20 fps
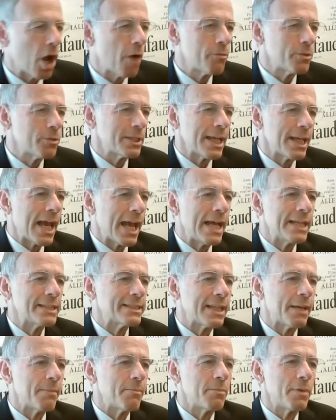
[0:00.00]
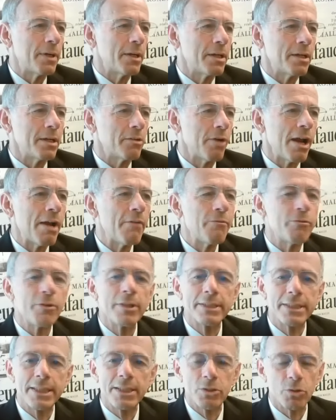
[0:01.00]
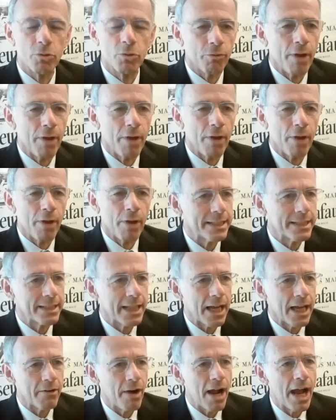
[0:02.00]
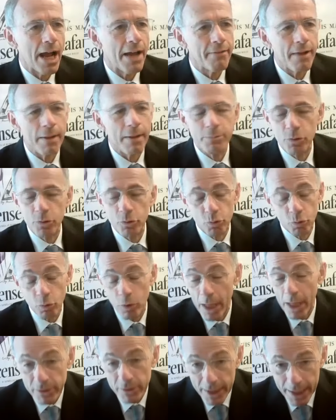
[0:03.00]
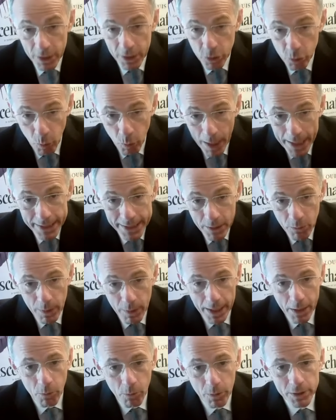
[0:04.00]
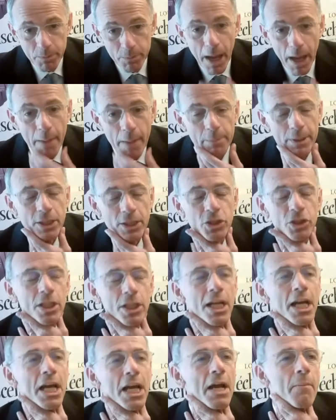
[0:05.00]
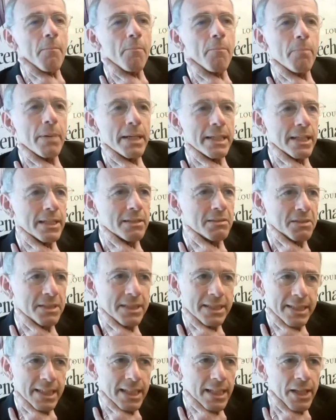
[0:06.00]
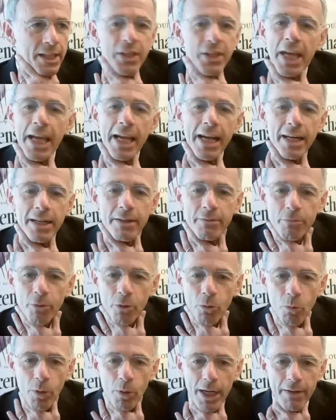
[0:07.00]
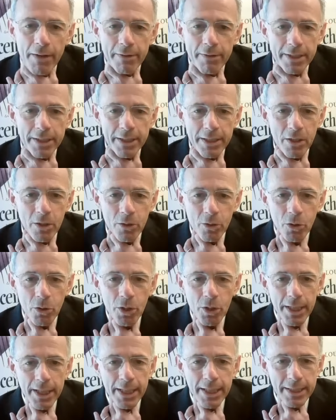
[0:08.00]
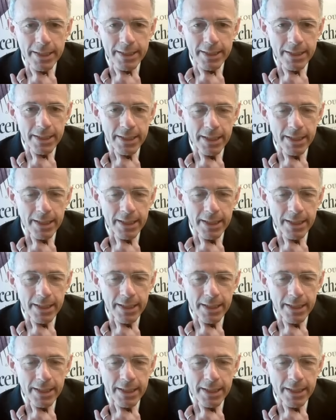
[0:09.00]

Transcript: obviously has some references to facts that arrive up to 2020 when it was published, but it's still there for whatever, you know, it